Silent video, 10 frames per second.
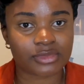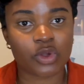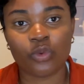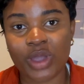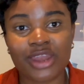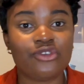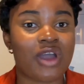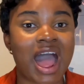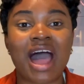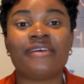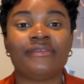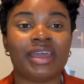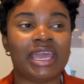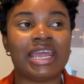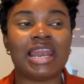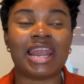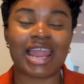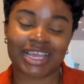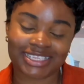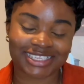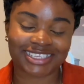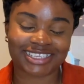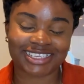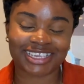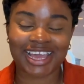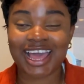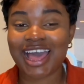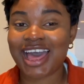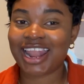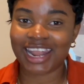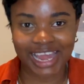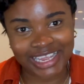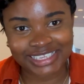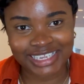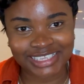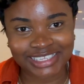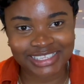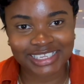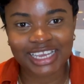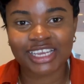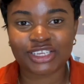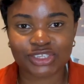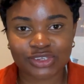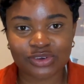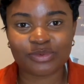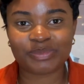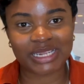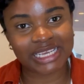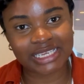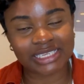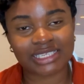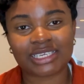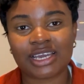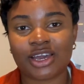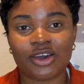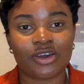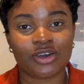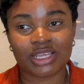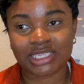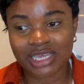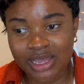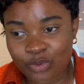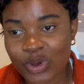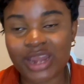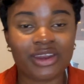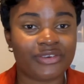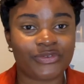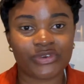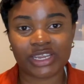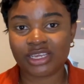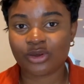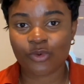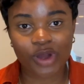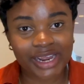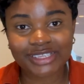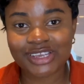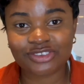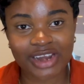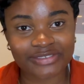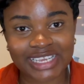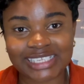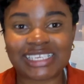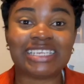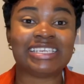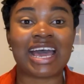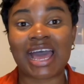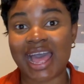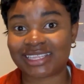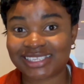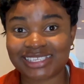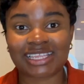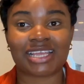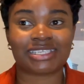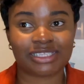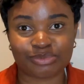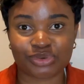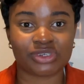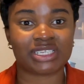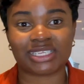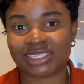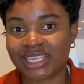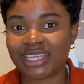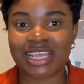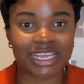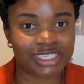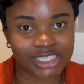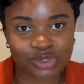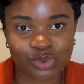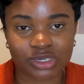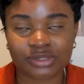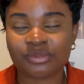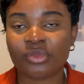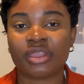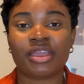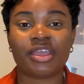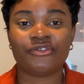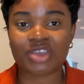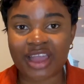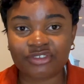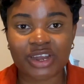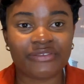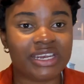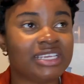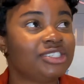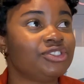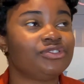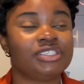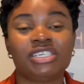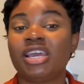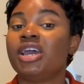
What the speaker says: when you have a less license. So please, when you're free, walk into a drive test center and start the process. Take that G1. If you have driving history,